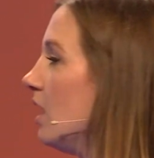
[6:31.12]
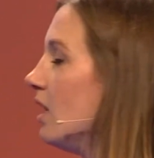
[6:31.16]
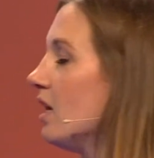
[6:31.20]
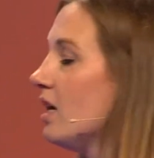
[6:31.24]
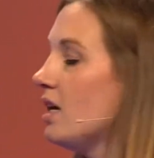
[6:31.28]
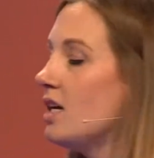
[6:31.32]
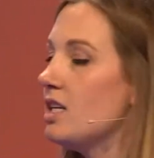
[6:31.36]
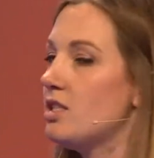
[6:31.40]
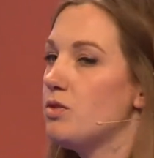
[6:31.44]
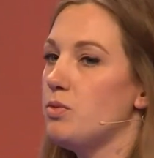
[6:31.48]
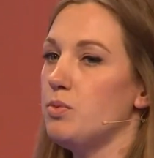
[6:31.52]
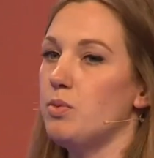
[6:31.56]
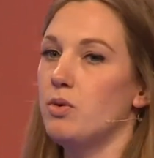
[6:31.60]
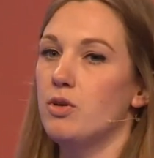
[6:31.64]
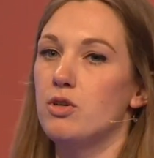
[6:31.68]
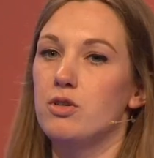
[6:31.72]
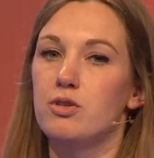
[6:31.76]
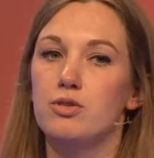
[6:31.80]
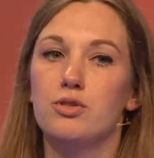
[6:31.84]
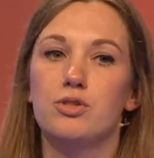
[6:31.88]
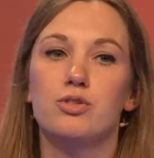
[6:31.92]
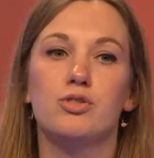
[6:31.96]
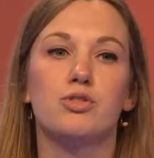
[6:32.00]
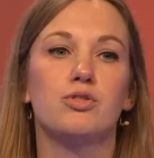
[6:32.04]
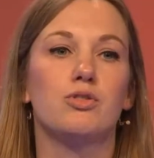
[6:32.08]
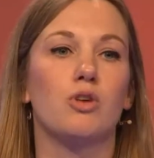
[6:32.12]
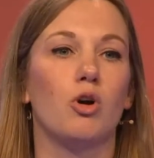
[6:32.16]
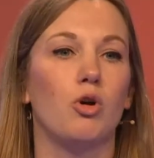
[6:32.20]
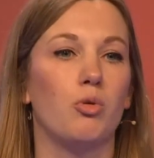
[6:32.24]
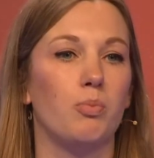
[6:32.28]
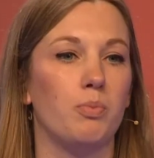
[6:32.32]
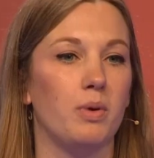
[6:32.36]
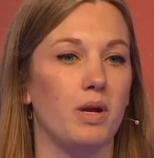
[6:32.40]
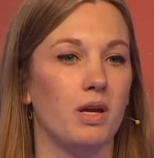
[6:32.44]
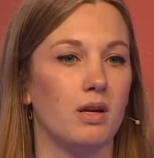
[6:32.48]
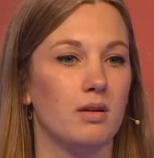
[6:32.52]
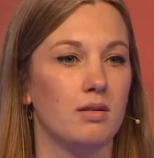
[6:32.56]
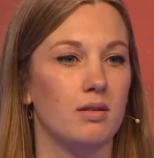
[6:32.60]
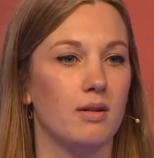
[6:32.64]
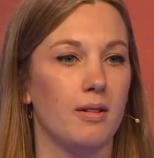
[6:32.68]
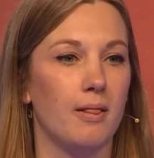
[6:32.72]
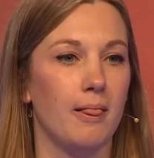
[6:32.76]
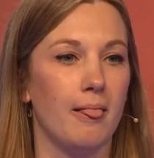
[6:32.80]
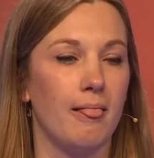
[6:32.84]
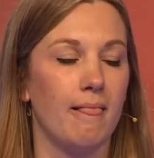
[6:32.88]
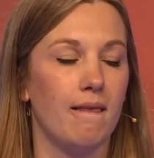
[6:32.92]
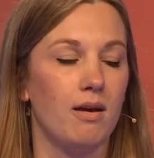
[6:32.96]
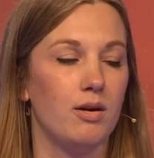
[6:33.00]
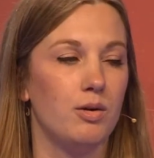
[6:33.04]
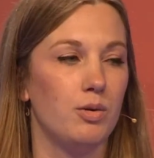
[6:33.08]
is we want to do scoping.
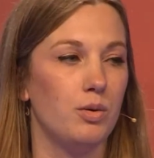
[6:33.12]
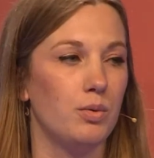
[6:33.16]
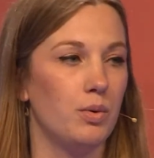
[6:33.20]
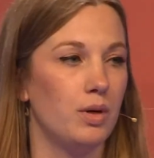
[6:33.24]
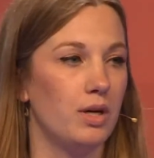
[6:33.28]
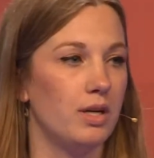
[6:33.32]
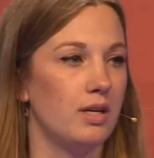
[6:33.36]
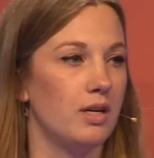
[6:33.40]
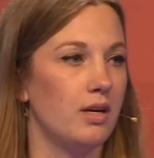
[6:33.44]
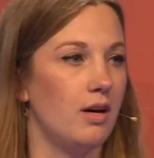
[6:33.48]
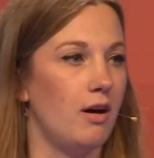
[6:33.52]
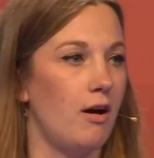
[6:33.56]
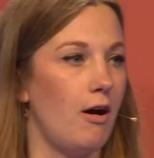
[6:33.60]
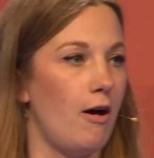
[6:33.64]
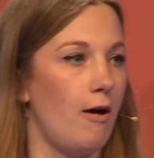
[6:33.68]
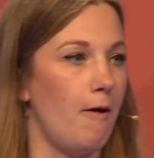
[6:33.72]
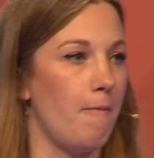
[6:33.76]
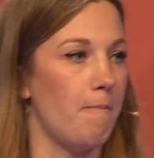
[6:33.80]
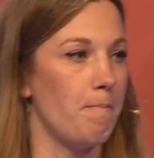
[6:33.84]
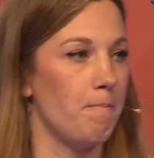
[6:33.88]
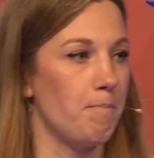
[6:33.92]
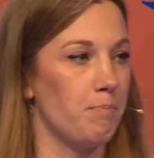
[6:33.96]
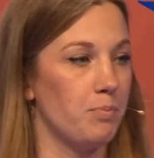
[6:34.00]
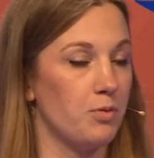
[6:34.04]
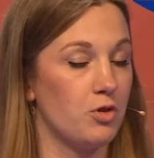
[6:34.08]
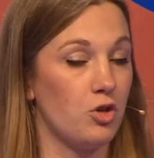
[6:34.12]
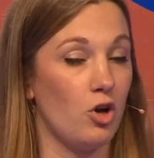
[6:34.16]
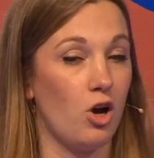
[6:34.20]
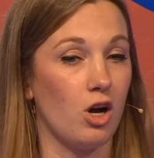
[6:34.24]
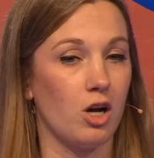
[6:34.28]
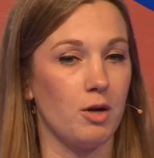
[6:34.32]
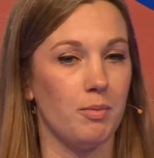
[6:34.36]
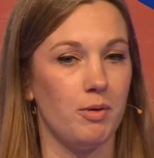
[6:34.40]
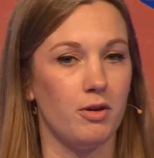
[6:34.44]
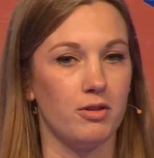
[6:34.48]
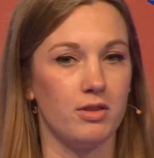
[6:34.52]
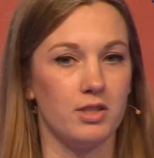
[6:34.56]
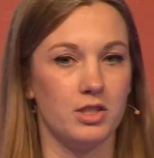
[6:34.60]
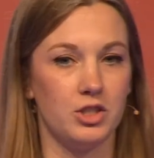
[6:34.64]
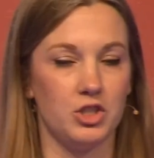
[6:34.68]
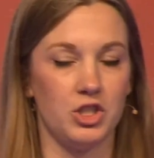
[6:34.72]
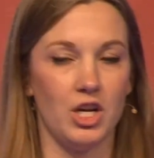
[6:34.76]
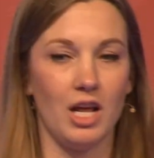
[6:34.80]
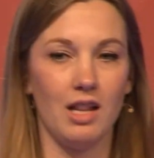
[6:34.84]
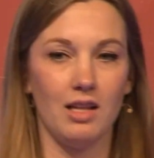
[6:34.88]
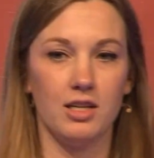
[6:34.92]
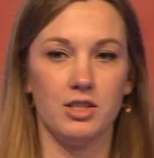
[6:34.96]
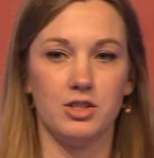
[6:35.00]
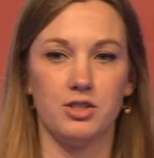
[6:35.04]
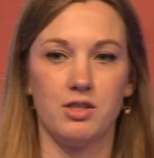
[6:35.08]
We want to talk about the
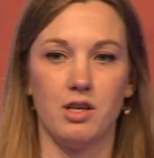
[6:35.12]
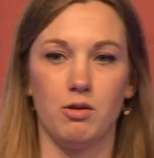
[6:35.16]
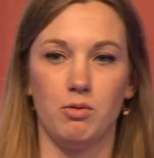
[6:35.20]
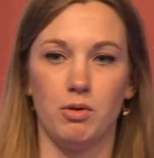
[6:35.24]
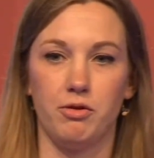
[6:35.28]
challenge that we're